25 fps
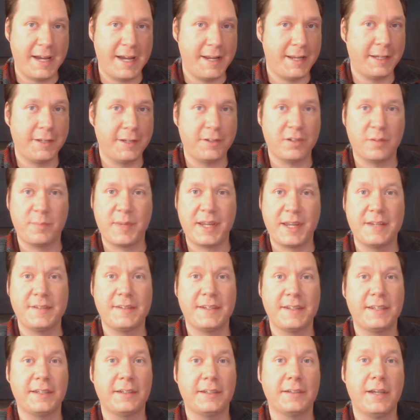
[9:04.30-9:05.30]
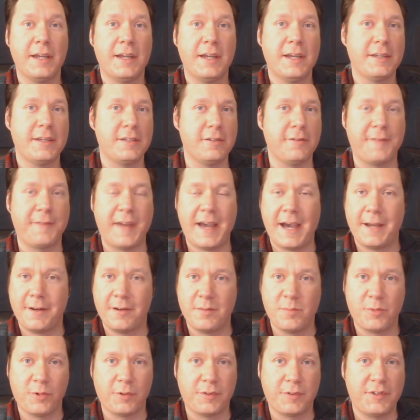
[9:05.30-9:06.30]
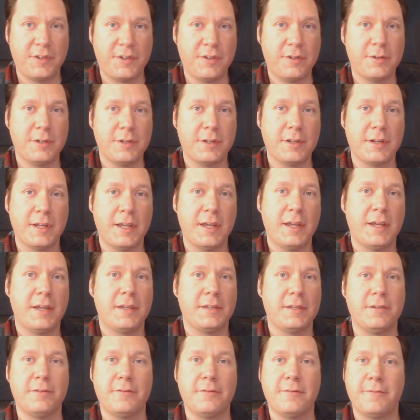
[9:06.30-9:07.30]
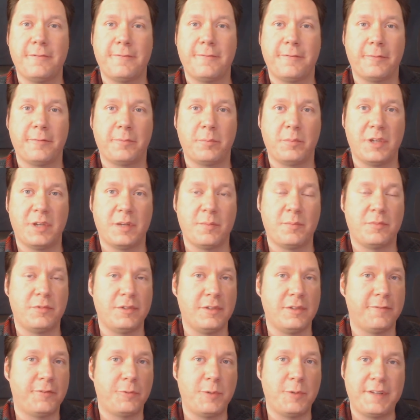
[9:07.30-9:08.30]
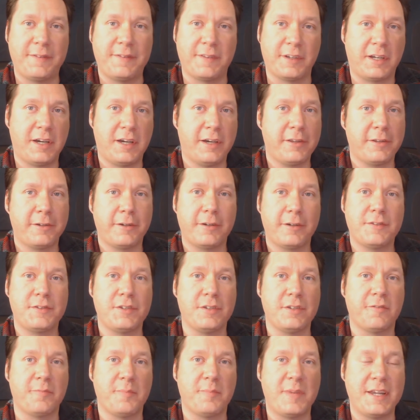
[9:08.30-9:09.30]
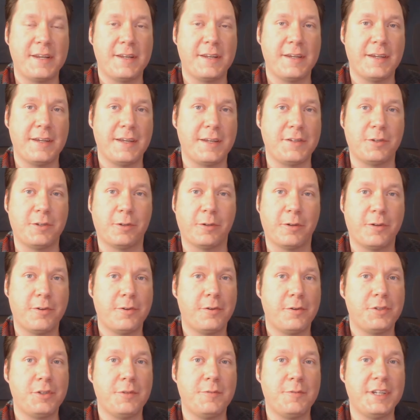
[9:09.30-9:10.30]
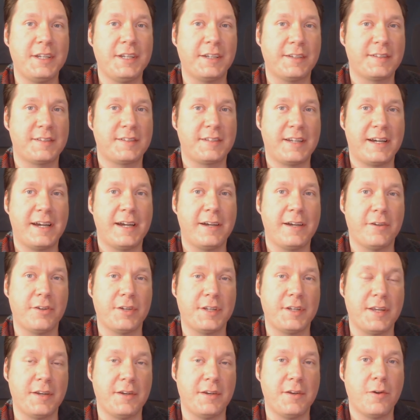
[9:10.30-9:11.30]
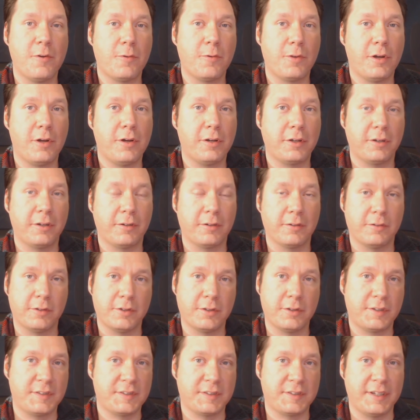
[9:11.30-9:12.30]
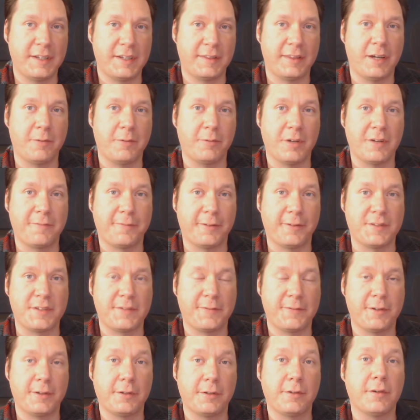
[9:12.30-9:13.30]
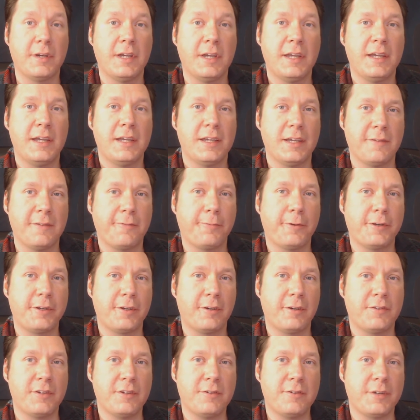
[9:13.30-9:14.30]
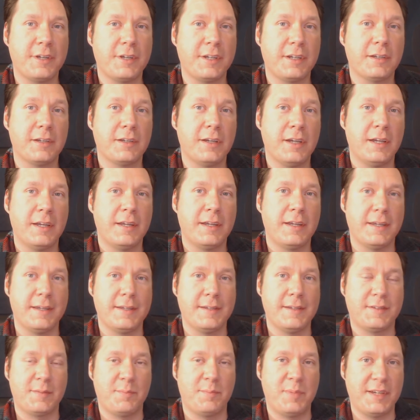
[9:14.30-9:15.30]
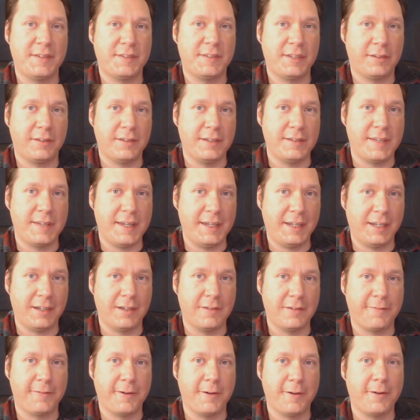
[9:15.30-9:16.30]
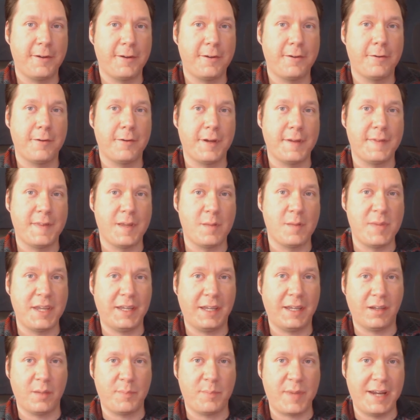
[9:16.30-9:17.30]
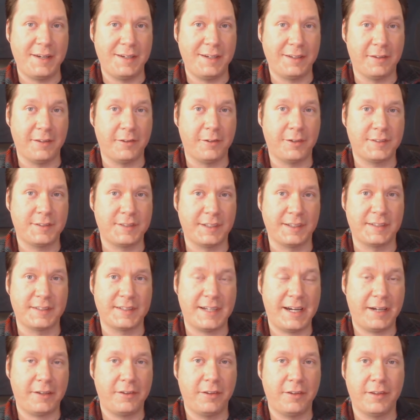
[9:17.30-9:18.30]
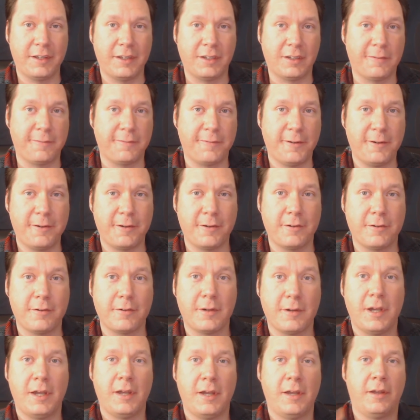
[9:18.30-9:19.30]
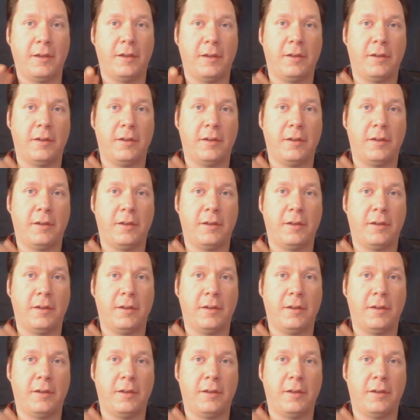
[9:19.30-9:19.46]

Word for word: the lighting in your painting, you've added more to it, you've and you've tweaked the colors, you've made it in your own unique style, and it no longer looks like that reference photo. If what you're doing is basically taking a photo and then making a painting that looks exactly like a photo,